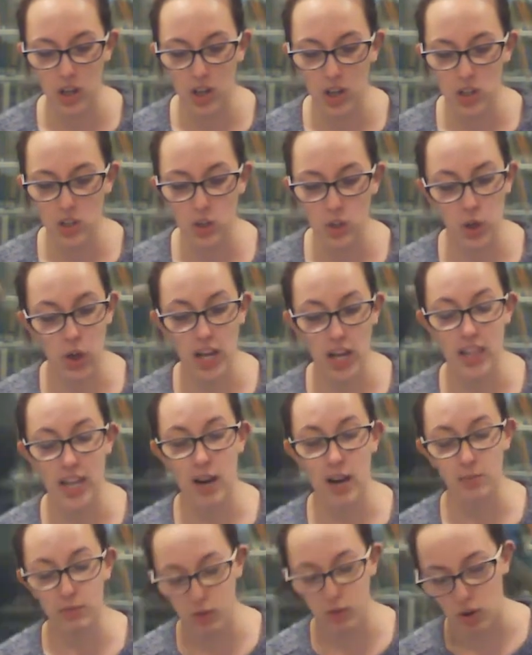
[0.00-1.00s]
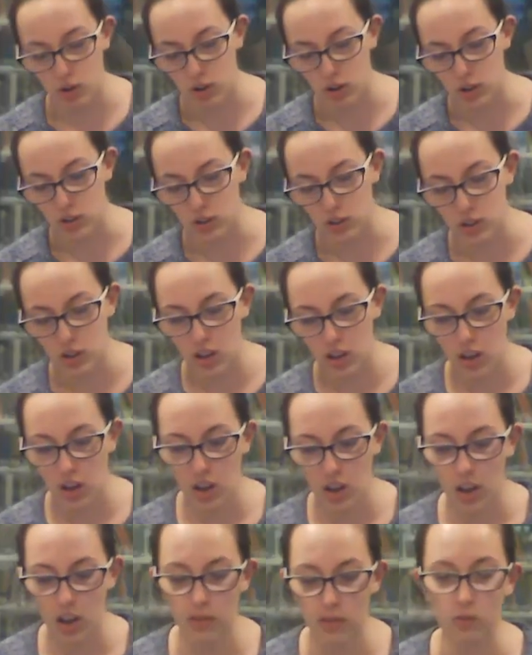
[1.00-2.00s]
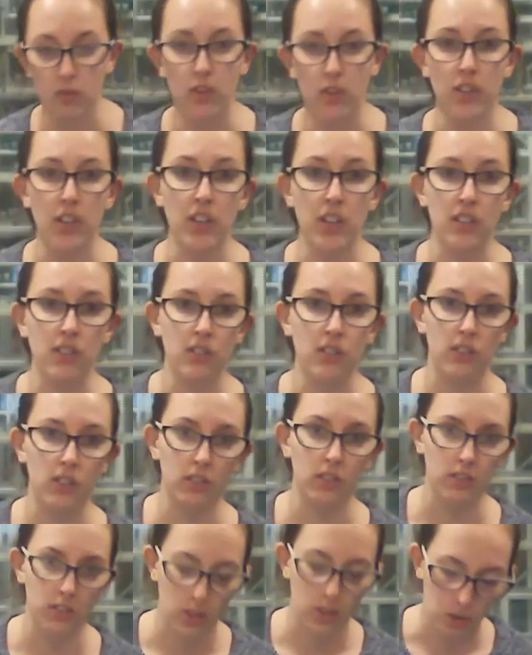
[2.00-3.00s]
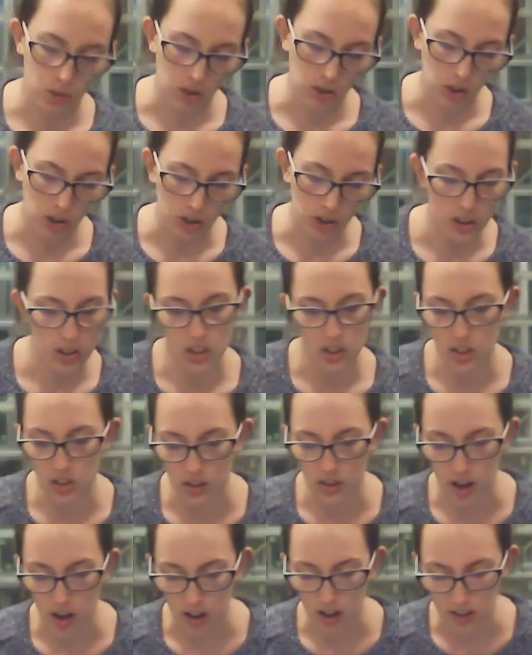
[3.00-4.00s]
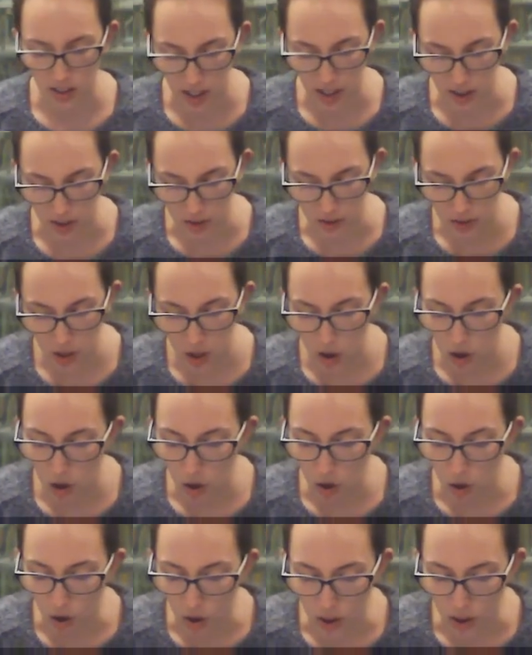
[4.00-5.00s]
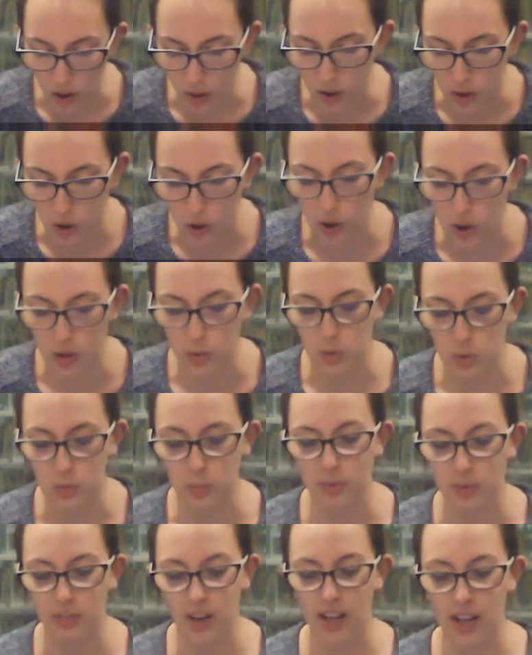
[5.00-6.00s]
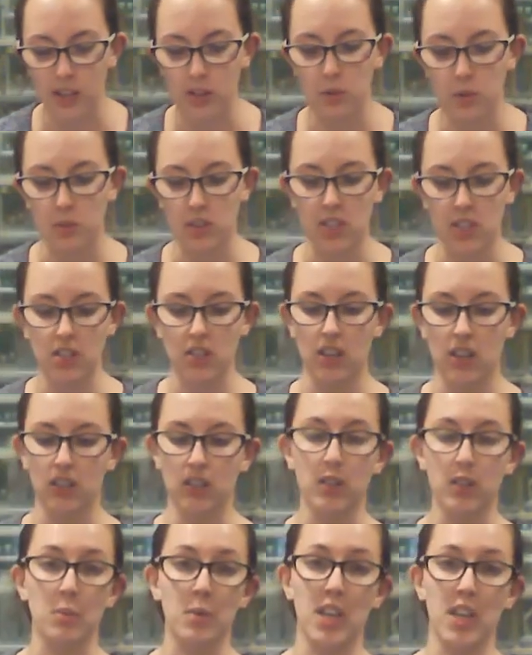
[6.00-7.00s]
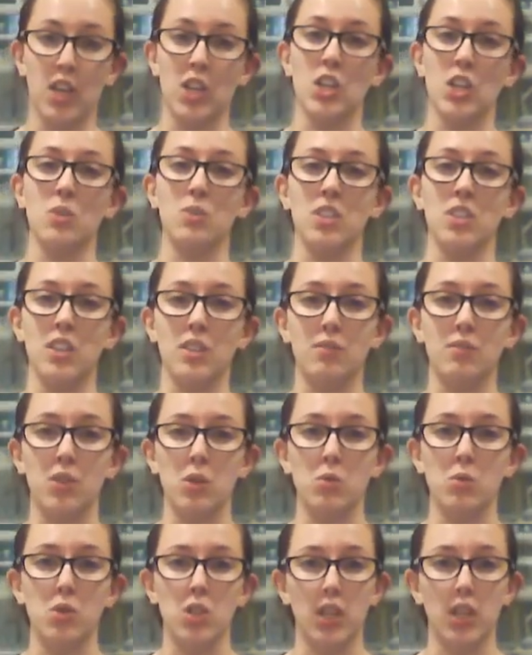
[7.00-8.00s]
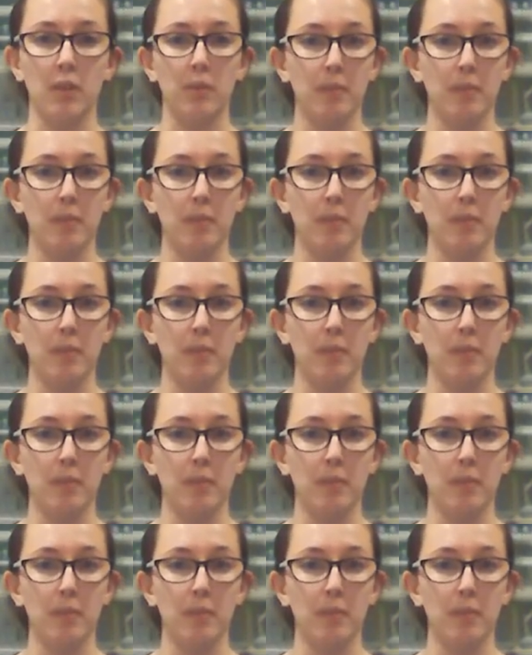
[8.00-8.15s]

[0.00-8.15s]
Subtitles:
to create the app for us than do the course to do it ourselves, although the course would provide us with the skills that we can use in the future.